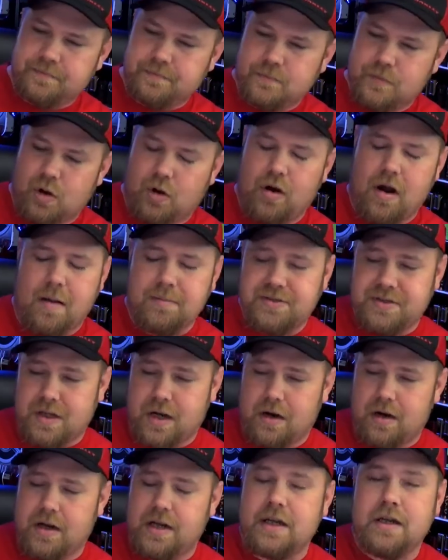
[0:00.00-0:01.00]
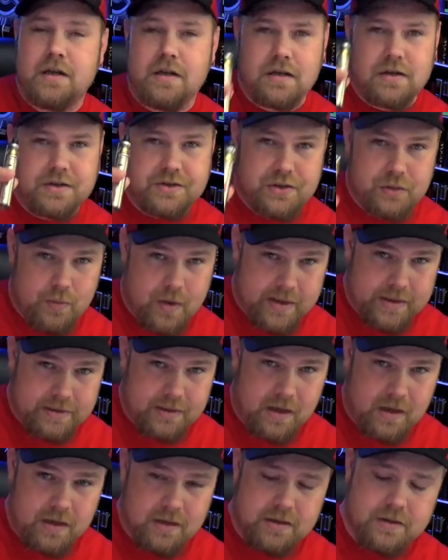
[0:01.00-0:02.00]
or I'm sorry, direct
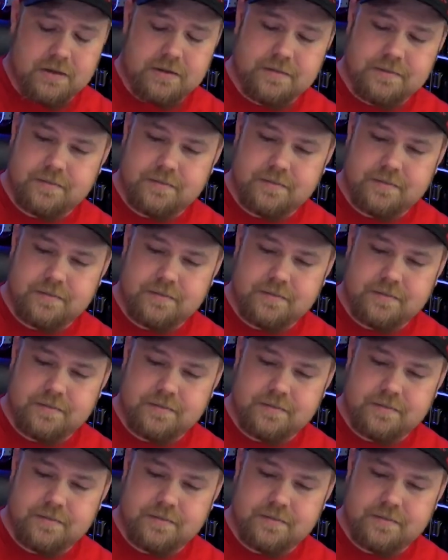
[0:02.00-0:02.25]
lung.